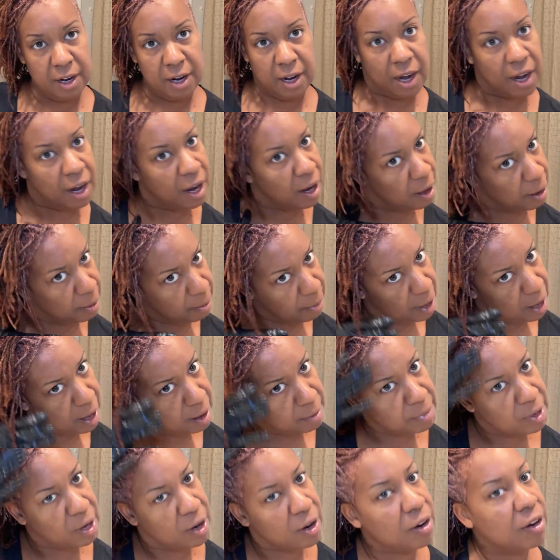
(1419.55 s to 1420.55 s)

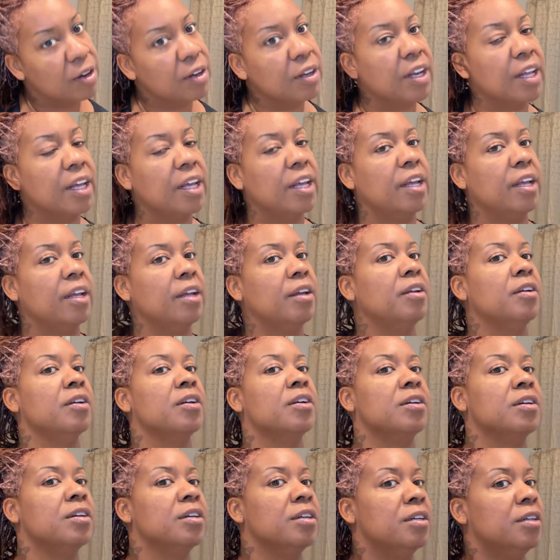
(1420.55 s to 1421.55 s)
I'm currently
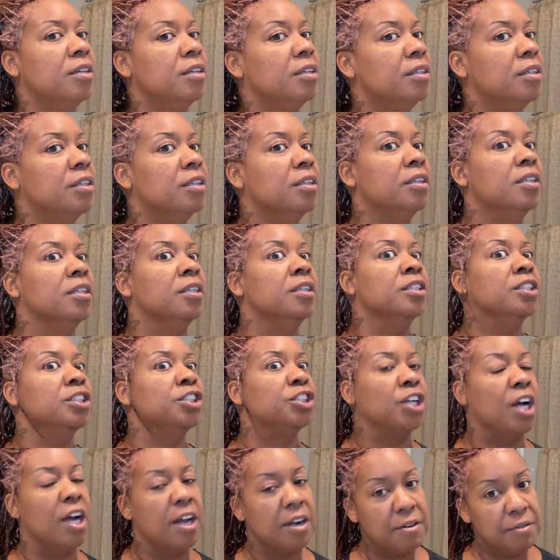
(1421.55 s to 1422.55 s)

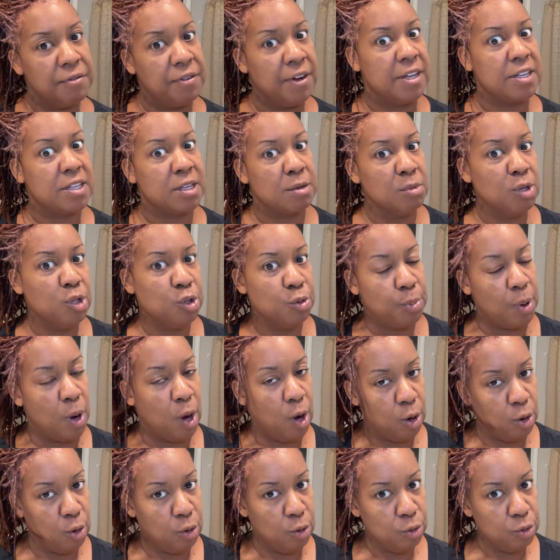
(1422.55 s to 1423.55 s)
trying to find some
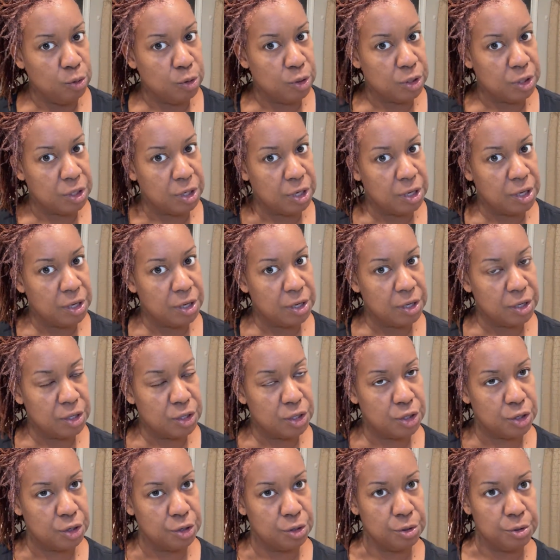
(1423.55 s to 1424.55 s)
loopholes
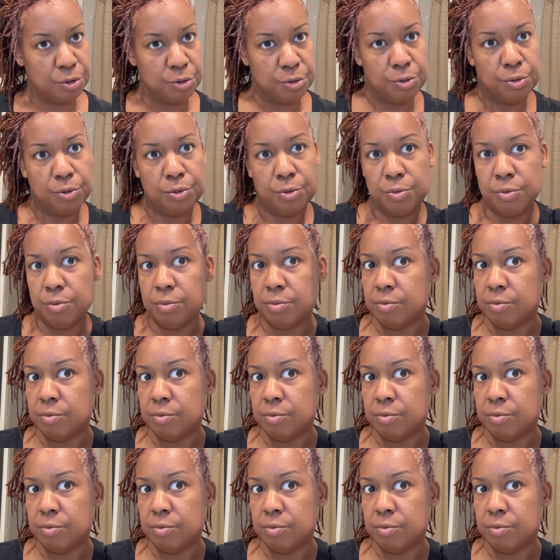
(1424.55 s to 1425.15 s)
to